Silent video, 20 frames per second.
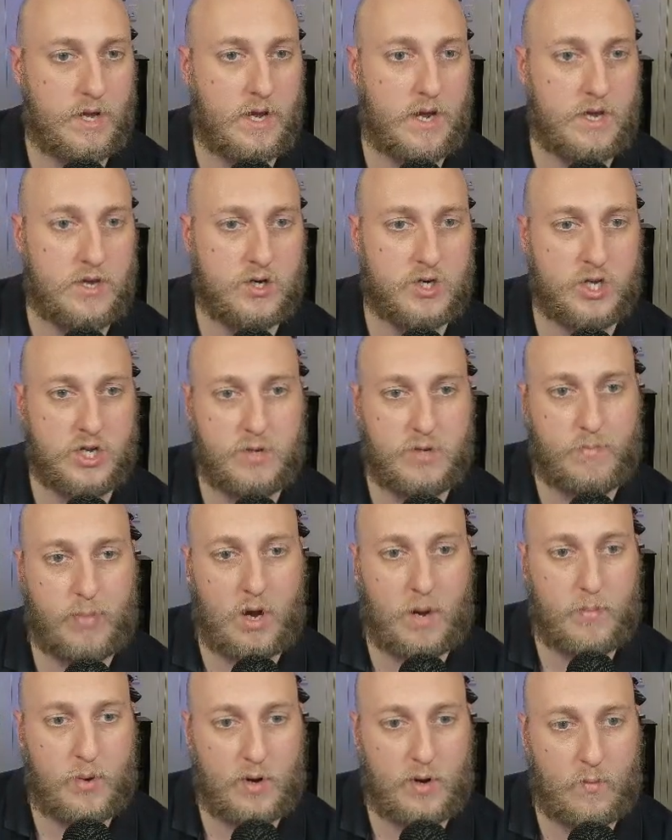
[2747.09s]
I usually
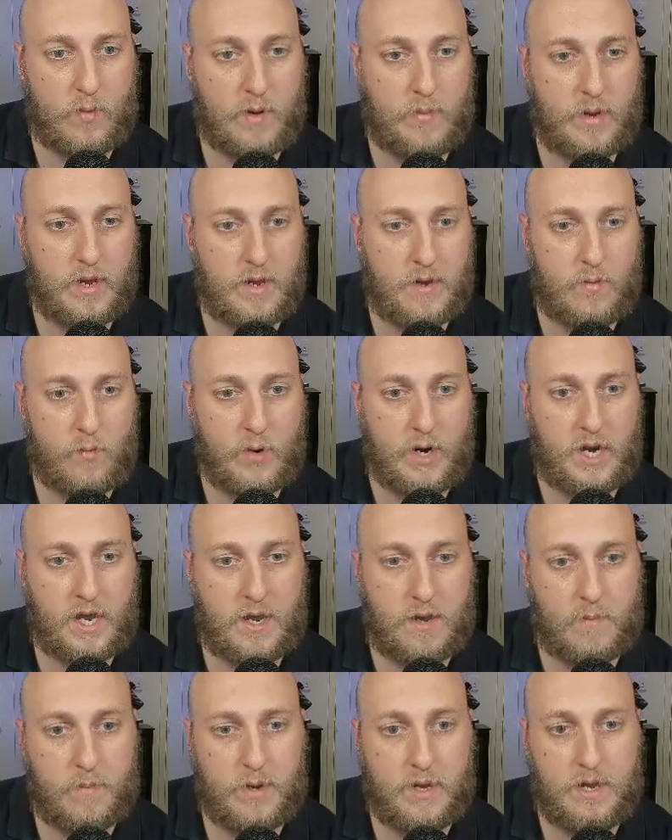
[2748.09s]
pop on
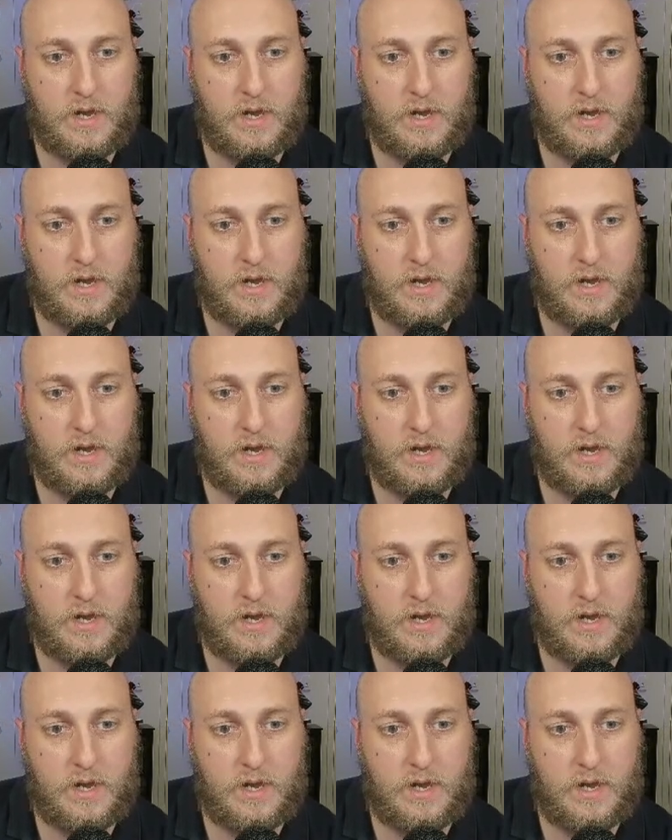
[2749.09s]
Winamp,